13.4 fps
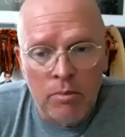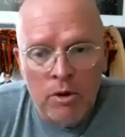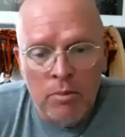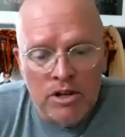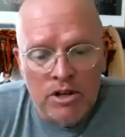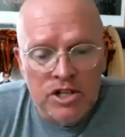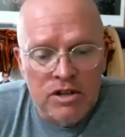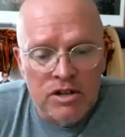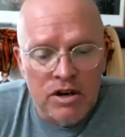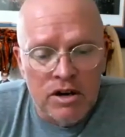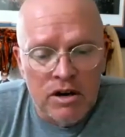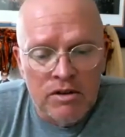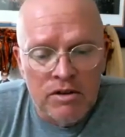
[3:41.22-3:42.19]
you mentioned
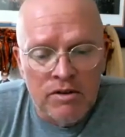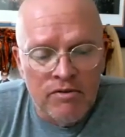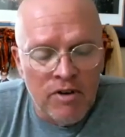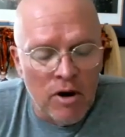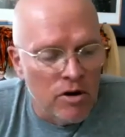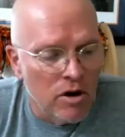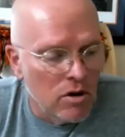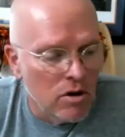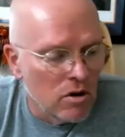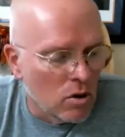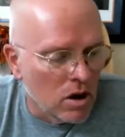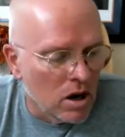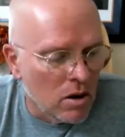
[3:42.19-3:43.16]
the the photo
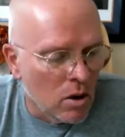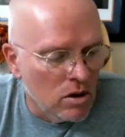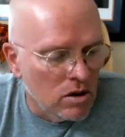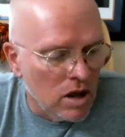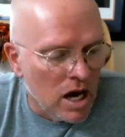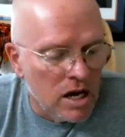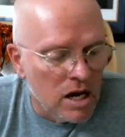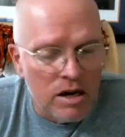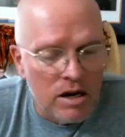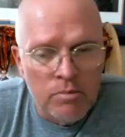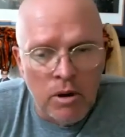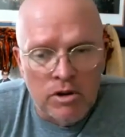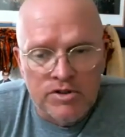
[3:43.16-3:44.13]

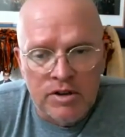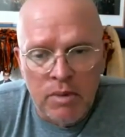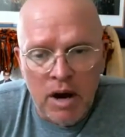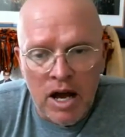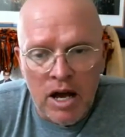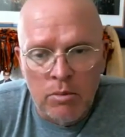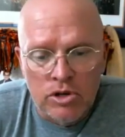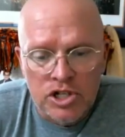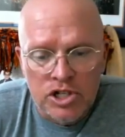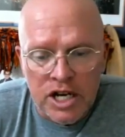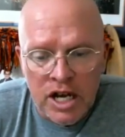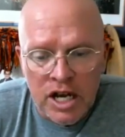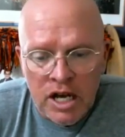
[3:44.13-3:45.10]
online posted by
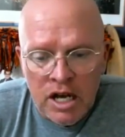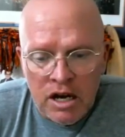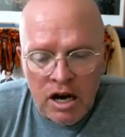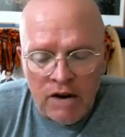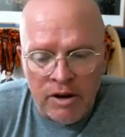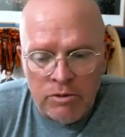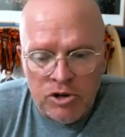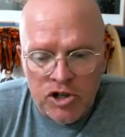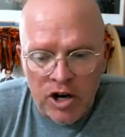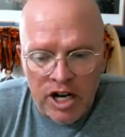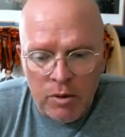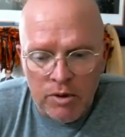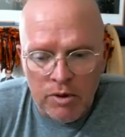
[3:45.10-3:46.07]
Ibushi of him
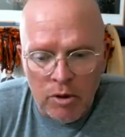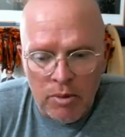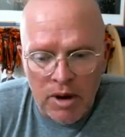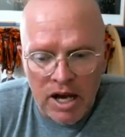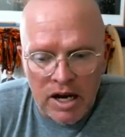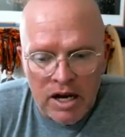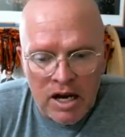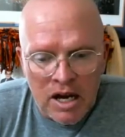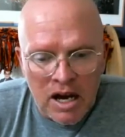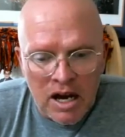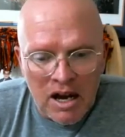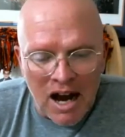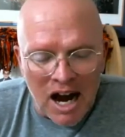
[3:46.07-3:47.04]
training with Omega
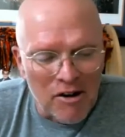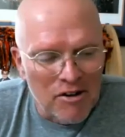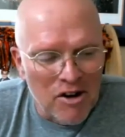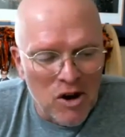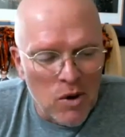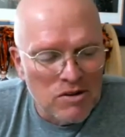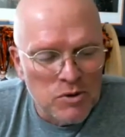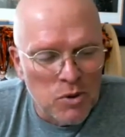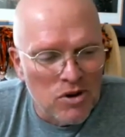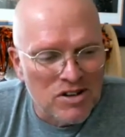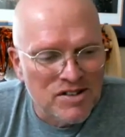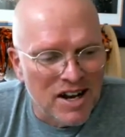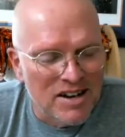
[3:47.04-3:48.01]
I don't know who I was
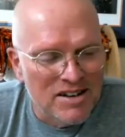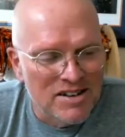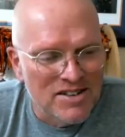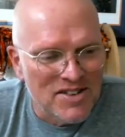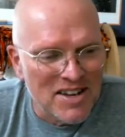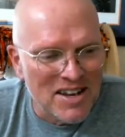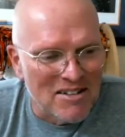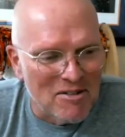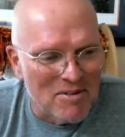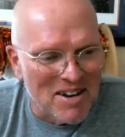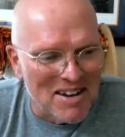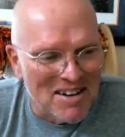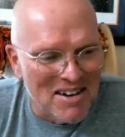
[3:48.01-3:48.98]
more excited to see. I
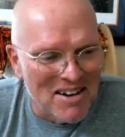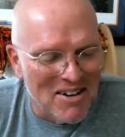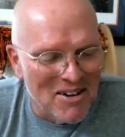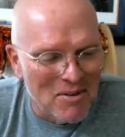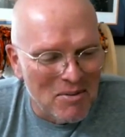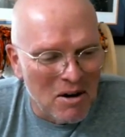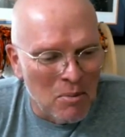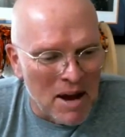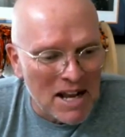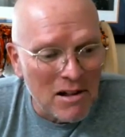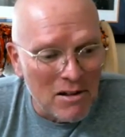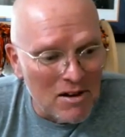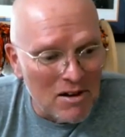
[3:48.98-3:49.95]
mean, you know,
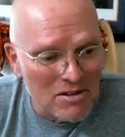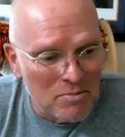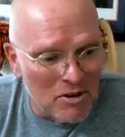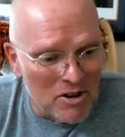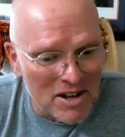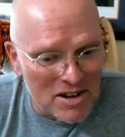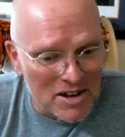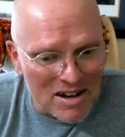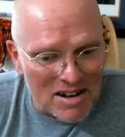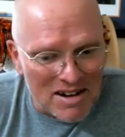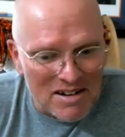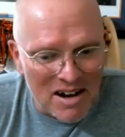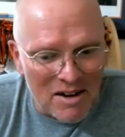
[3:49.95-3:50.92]
Omega looked pretty
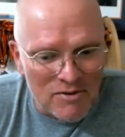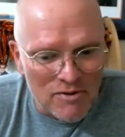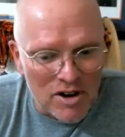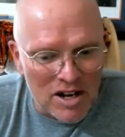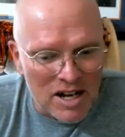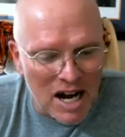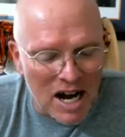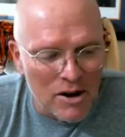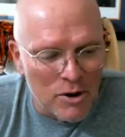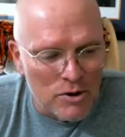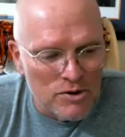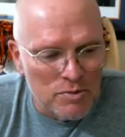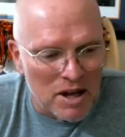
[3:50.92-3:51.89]
good uh, for a guy
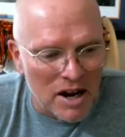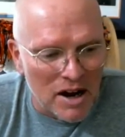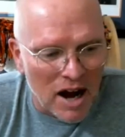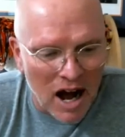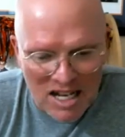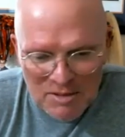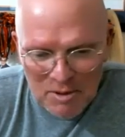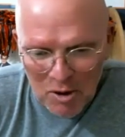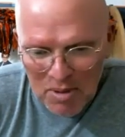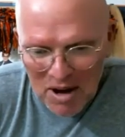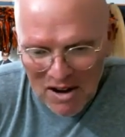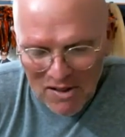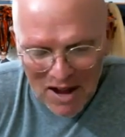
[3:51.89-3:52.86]
who's been in a hospital
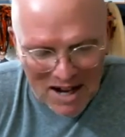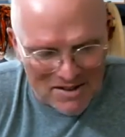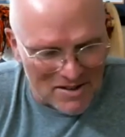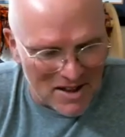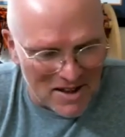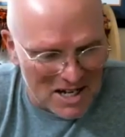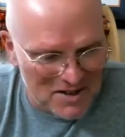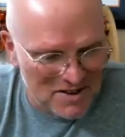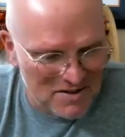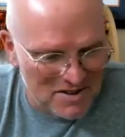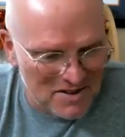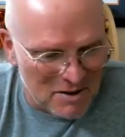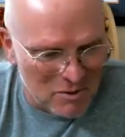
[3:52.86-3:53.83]
bed a lot the
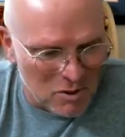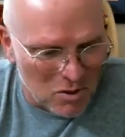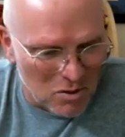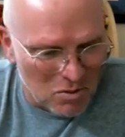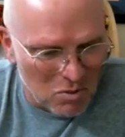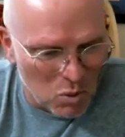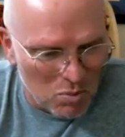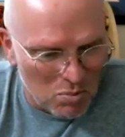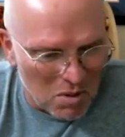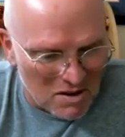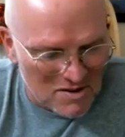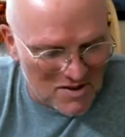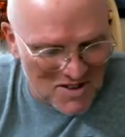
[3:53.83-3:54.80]
last several
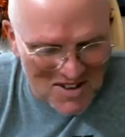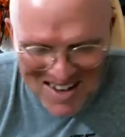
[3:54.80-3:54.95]
months.